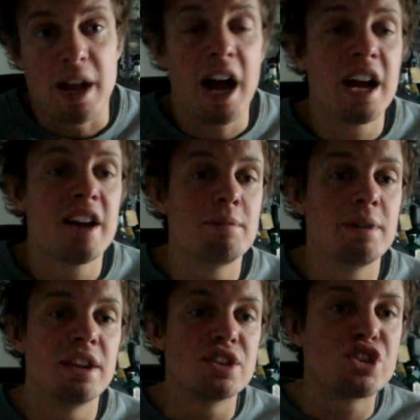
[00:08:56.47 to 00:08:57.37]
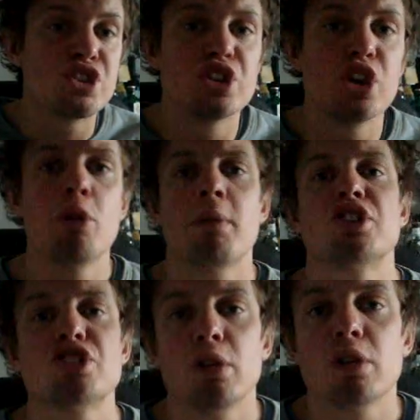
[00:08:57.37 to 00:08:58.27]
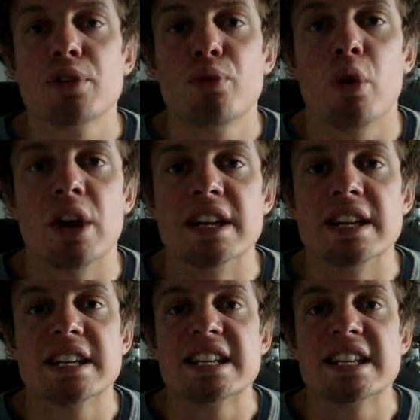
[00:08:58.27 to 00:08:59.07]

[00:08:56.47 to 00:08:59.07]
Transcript: I have been so much looking for a